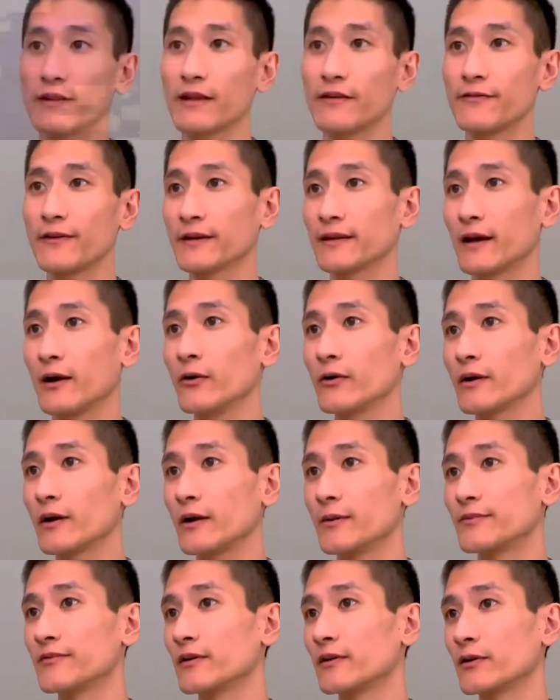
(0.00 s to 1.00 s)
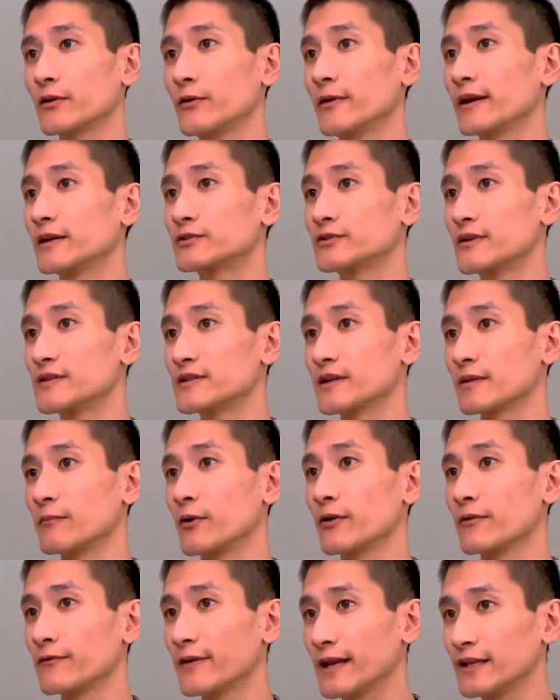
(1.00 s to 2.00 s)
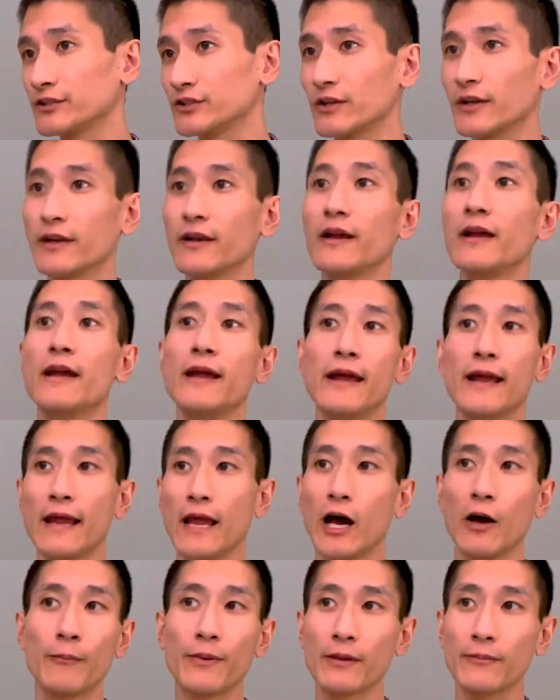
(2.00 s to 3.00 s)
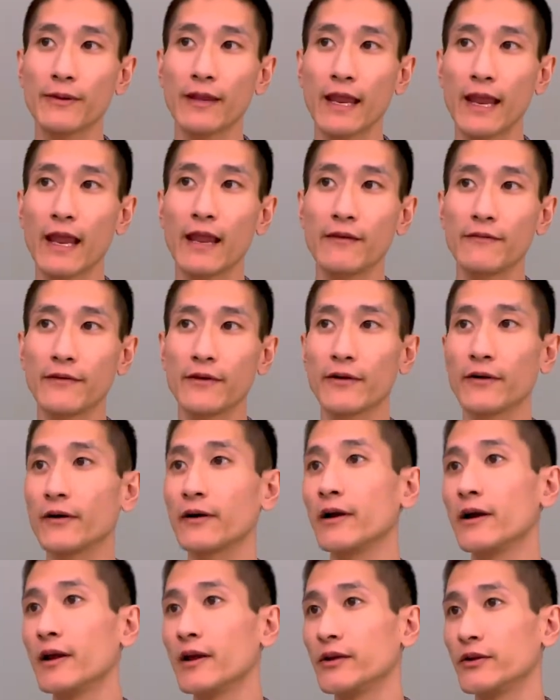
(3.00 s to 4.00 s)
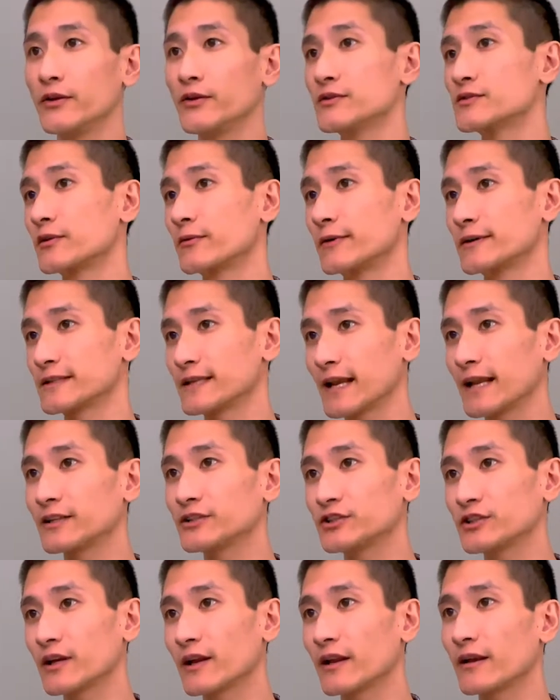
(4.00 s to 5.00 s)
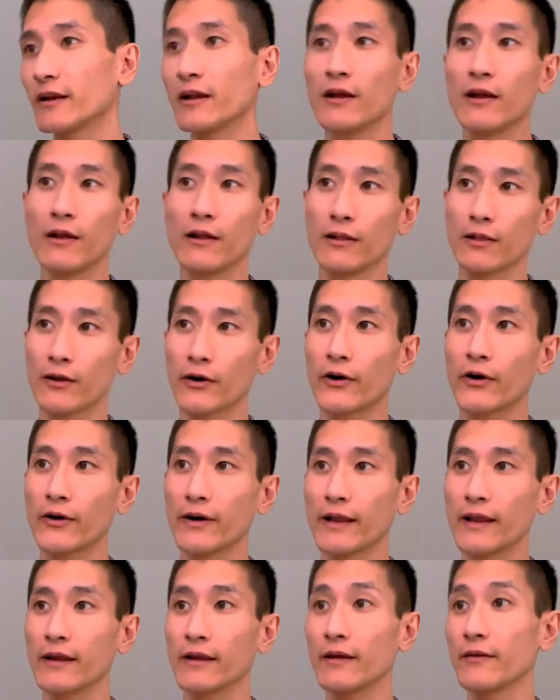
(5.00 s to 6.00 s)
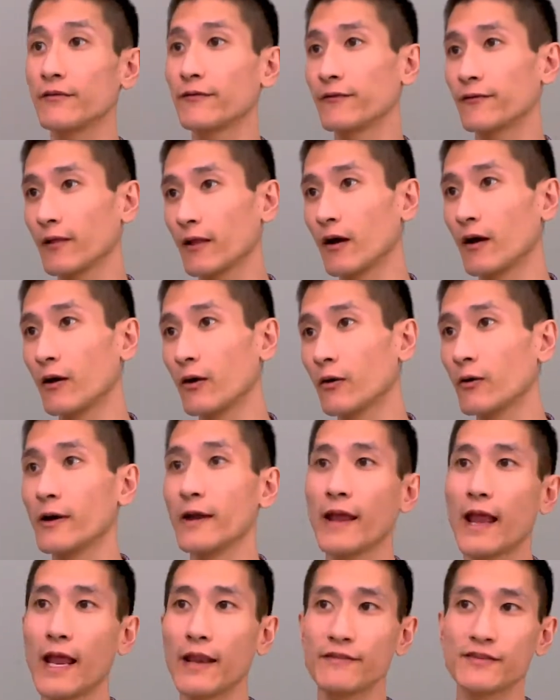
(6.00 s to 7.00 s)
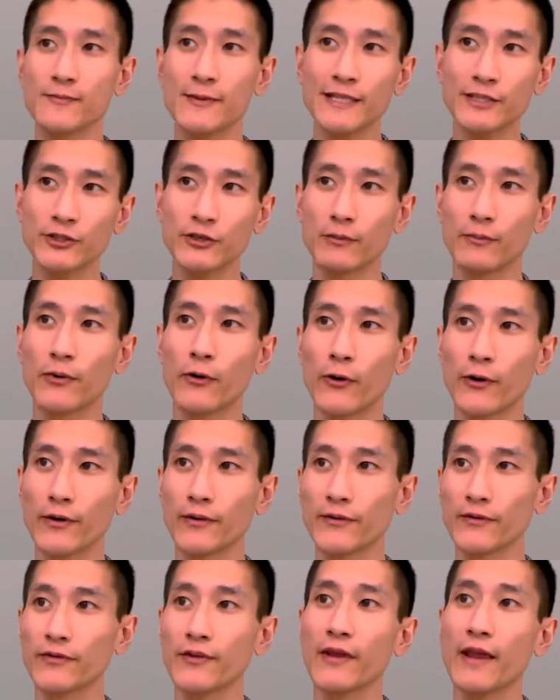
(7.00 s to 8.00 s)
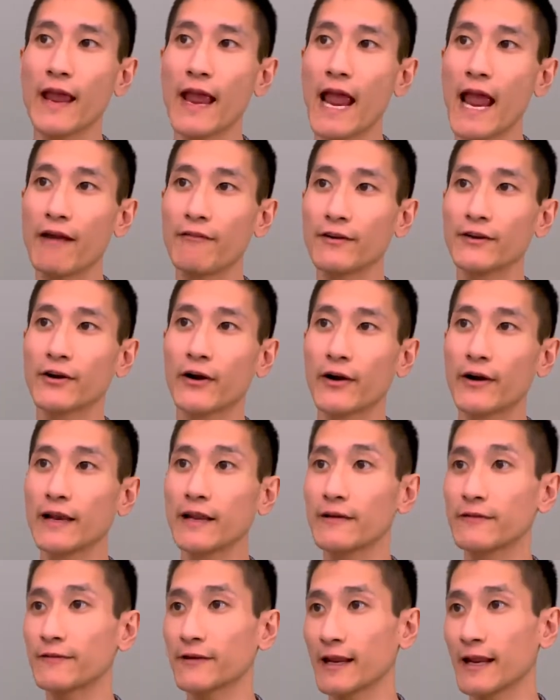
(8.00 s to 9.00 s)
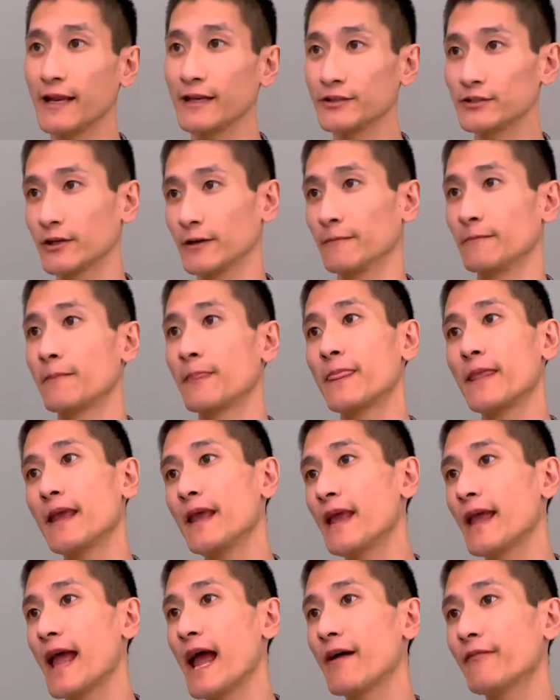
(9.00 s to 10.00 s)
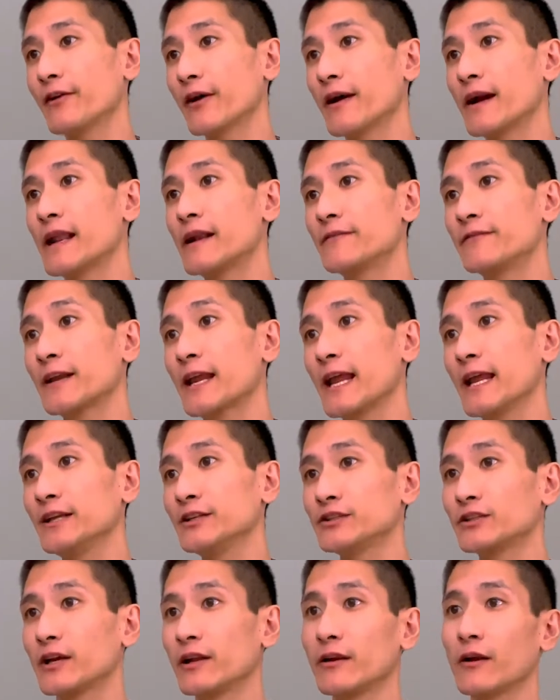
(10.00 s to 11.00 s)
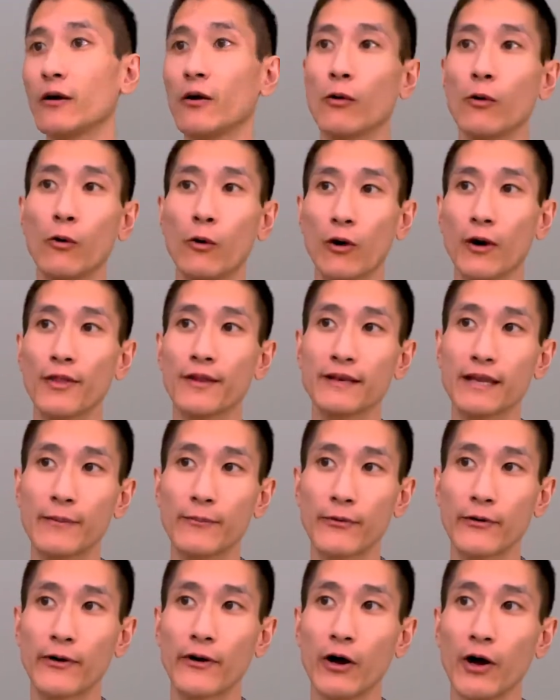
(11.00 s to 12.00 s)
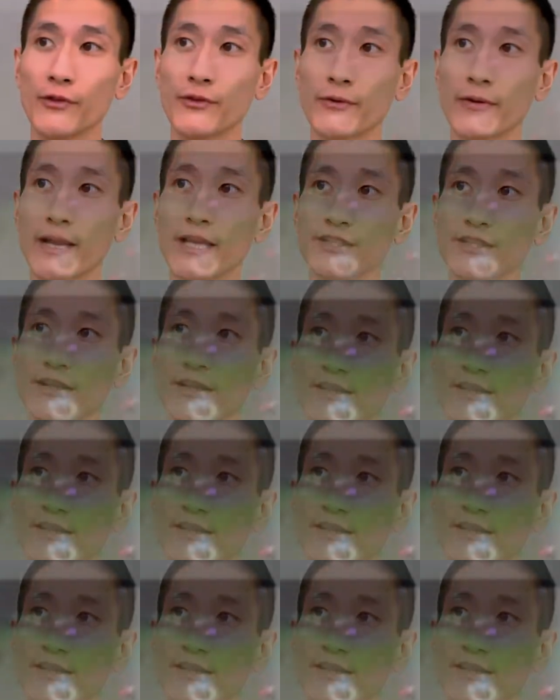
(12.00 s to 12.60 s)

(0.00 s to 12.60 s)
affect outcomes including intrinsic motivation, helping behavior, user retention, learning, flow, and of special importance, avatar identification. Avatar identification, or the temporary alteration in